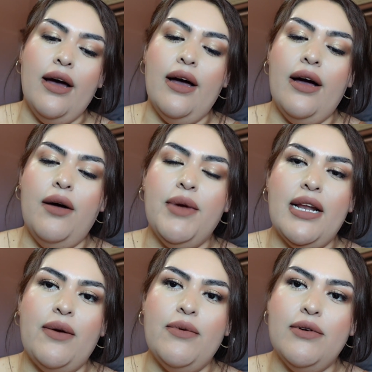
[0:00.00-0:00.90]
And
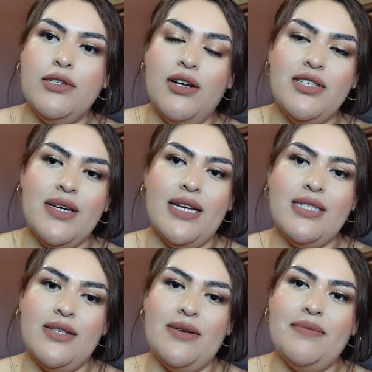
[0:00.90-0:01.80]
I will talk to you guys
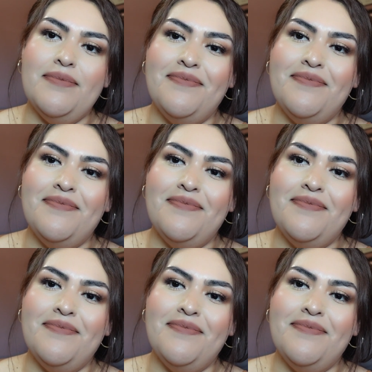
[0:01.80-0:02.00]
soon.